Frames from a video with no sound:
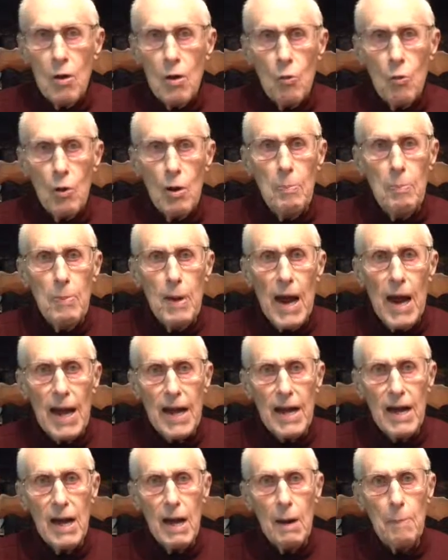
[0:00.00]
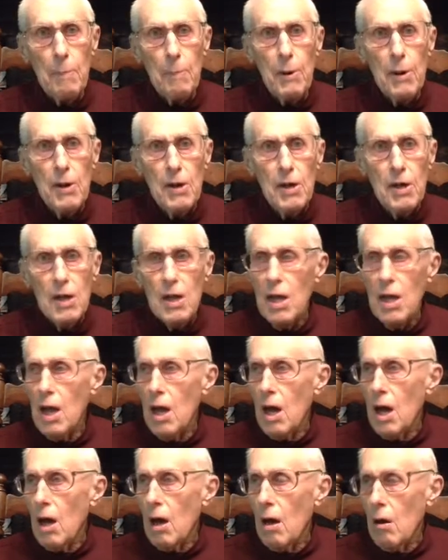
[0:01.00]
went back up.
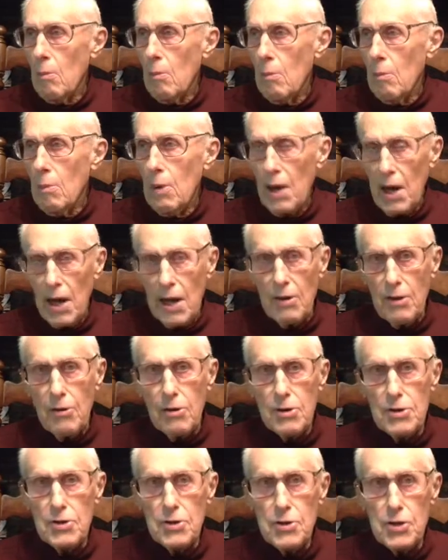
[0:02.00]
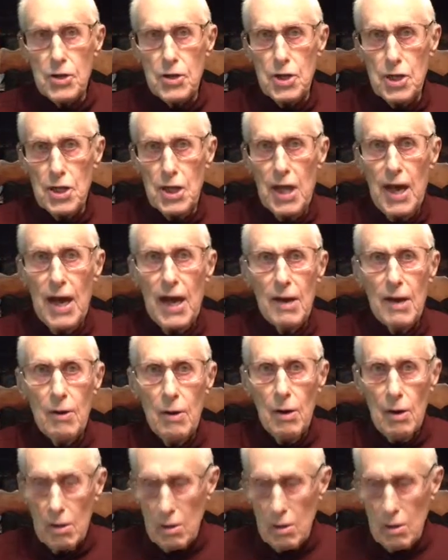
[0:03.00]
But I couldn't see that.